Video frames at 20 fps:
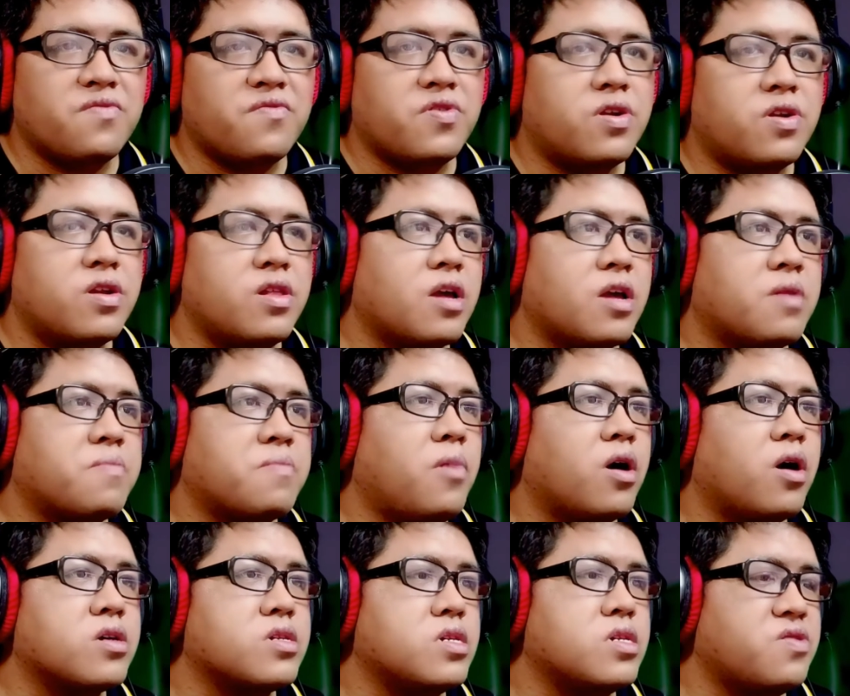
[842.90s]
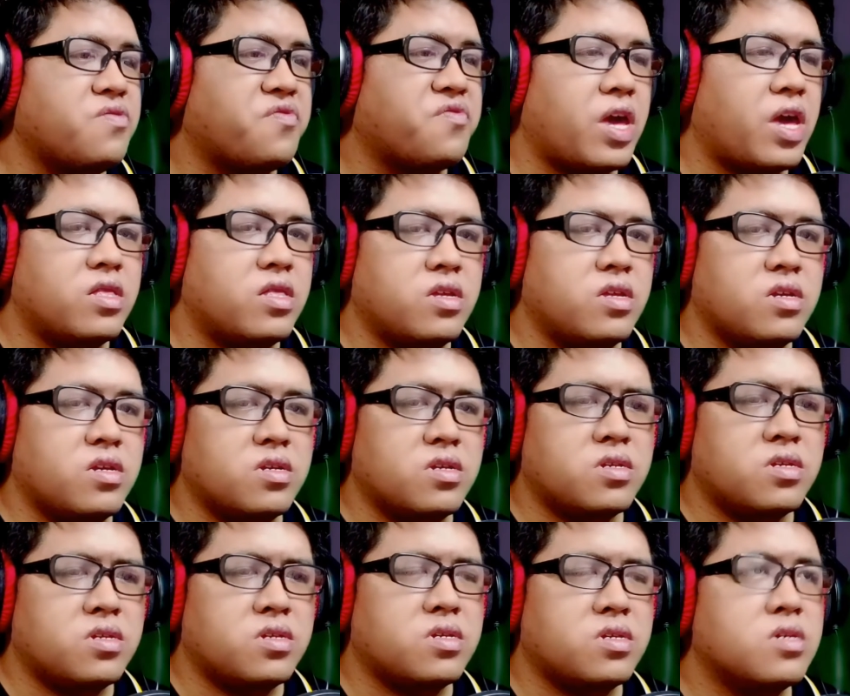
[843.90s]
here are like boxes of
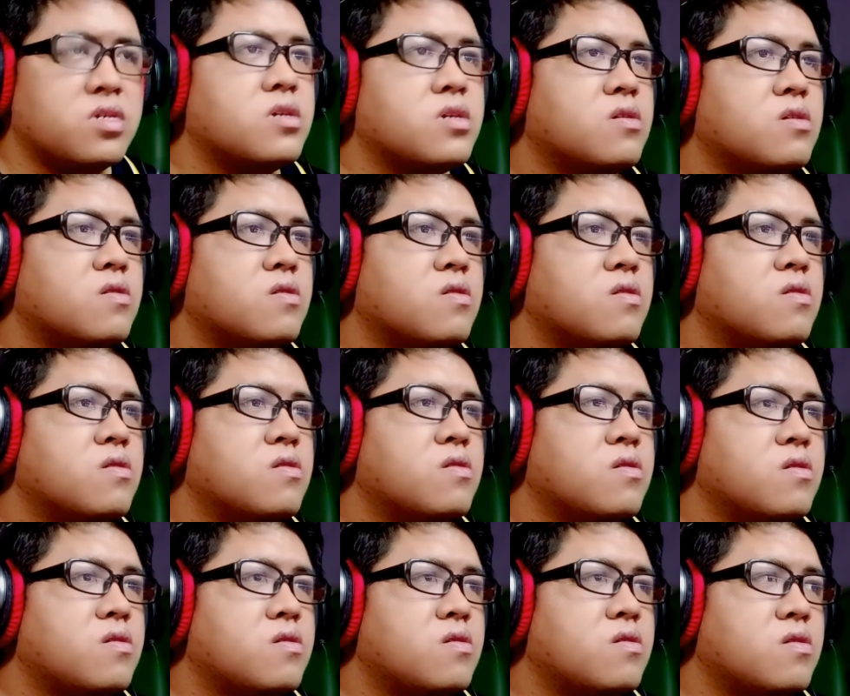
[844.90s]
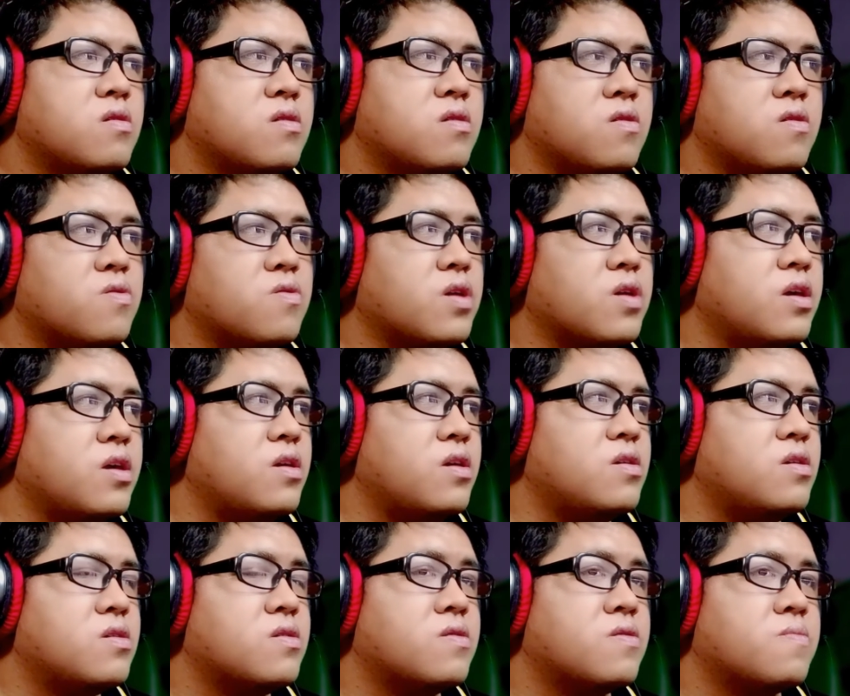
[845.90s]
candies. Okay,
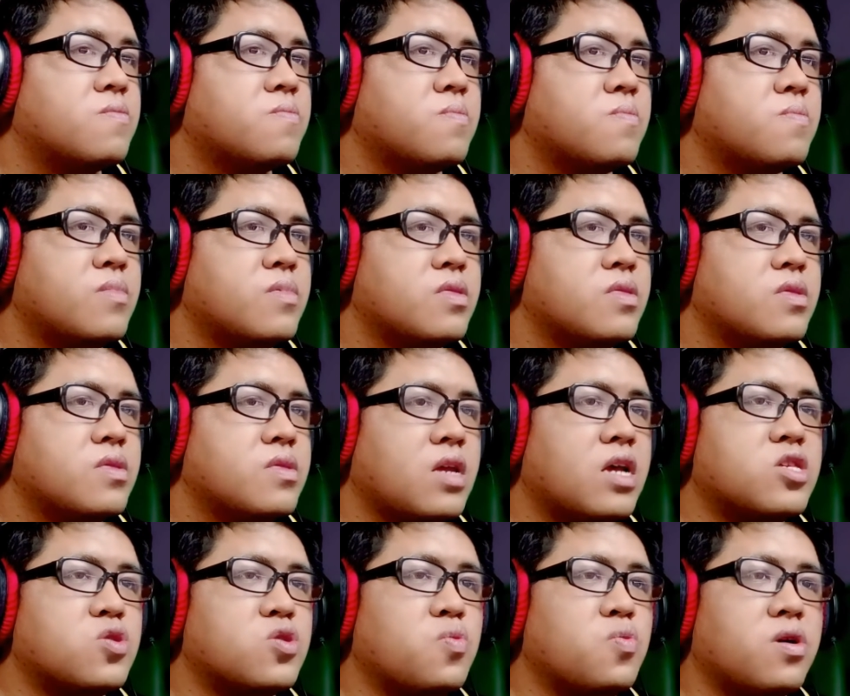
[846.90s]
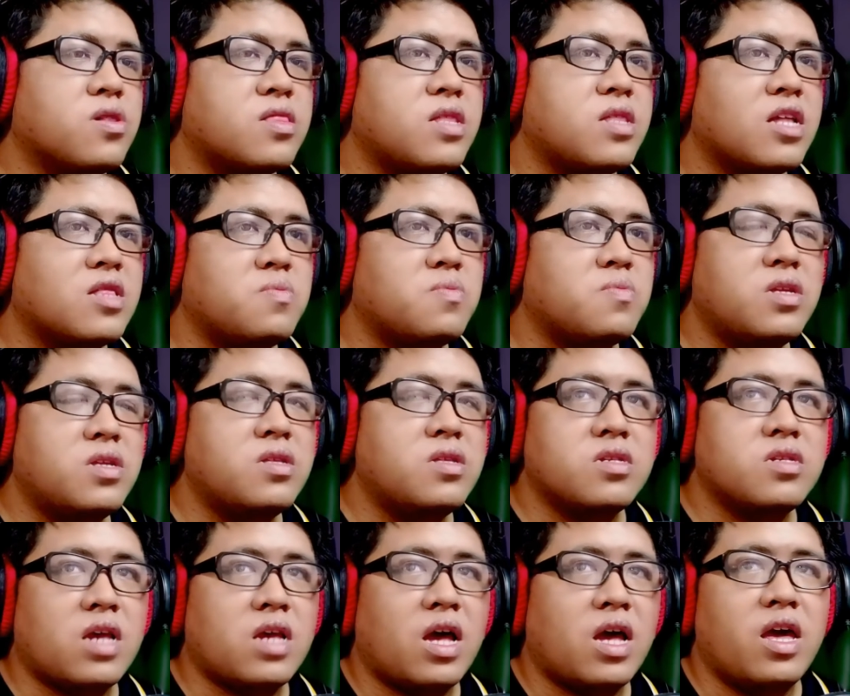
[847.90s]
as to what that means,
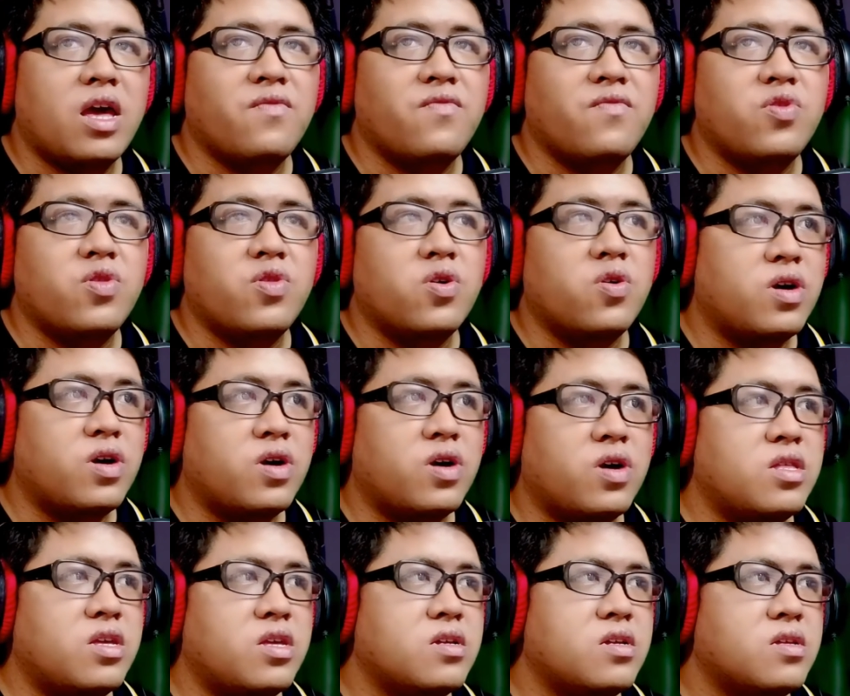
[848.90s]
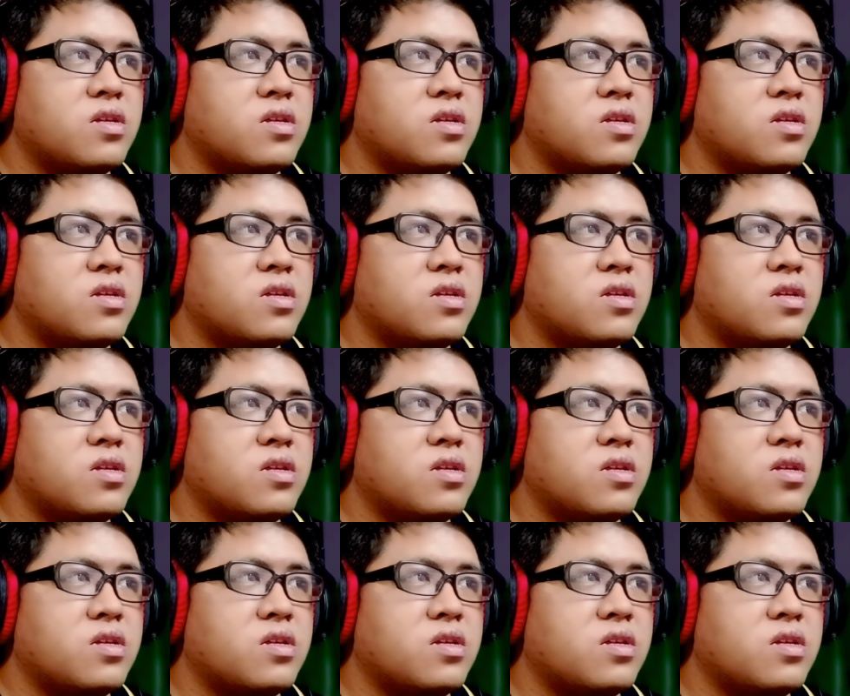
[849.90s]
I have no idea.